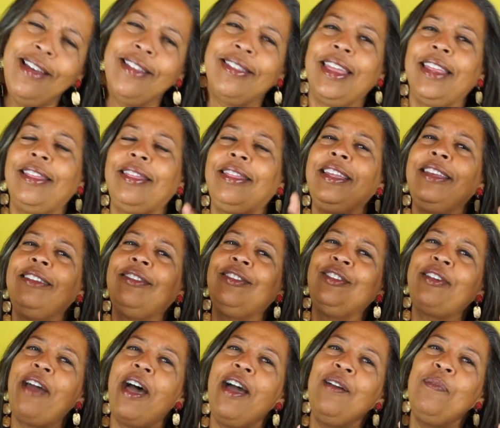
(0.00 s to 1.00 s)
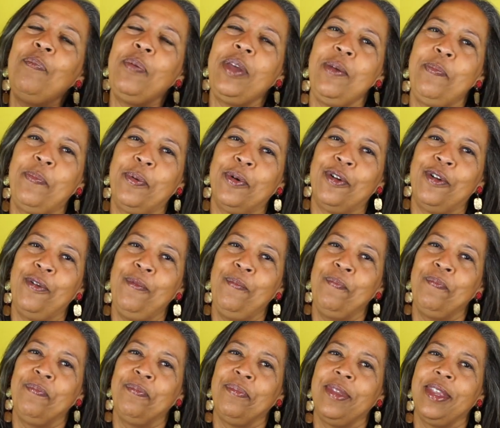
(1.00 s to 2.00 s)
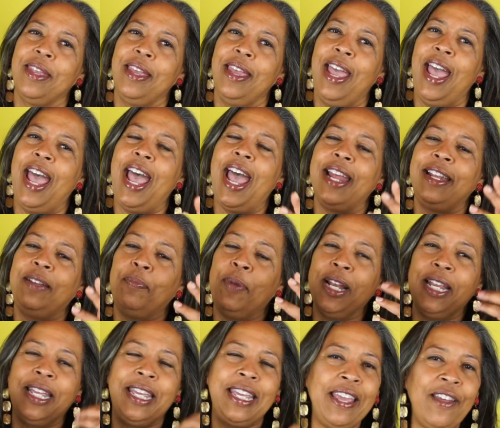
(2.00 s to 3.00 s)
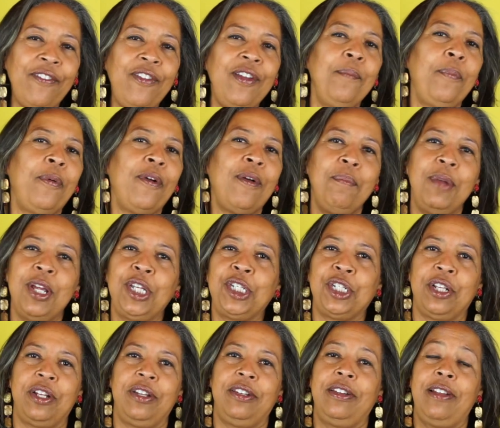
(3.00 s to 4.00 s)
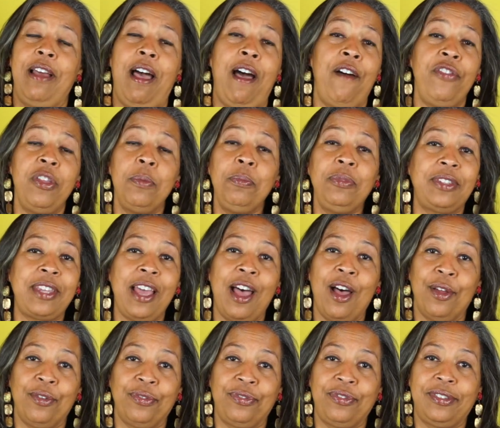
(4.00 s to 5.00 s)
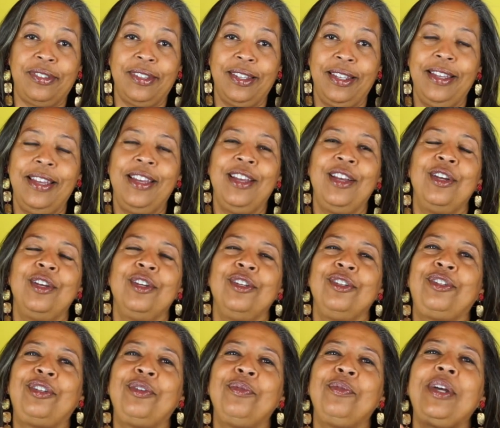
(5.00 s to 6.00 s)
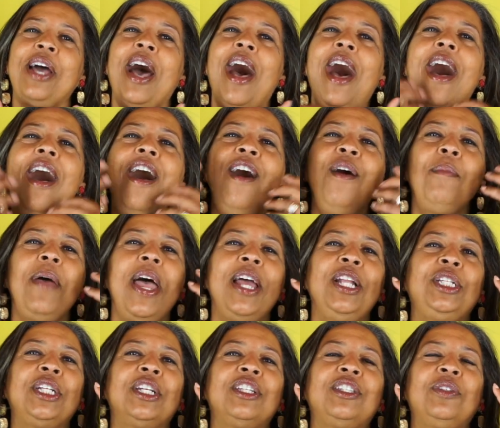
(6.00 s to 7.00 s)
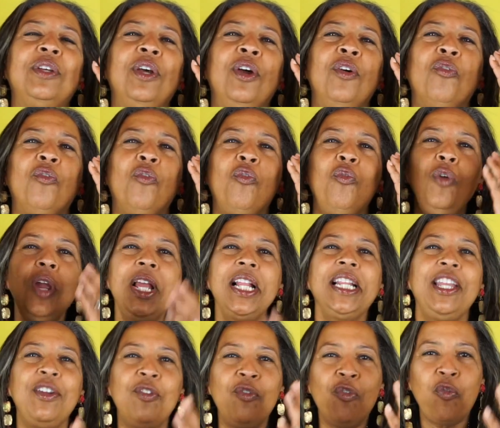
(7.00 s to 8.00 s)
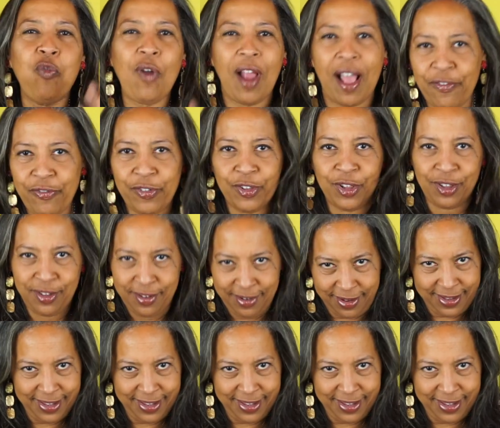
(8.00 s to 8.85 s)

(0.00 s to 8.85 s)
that these young people had been given permission of themselves to come and just really revel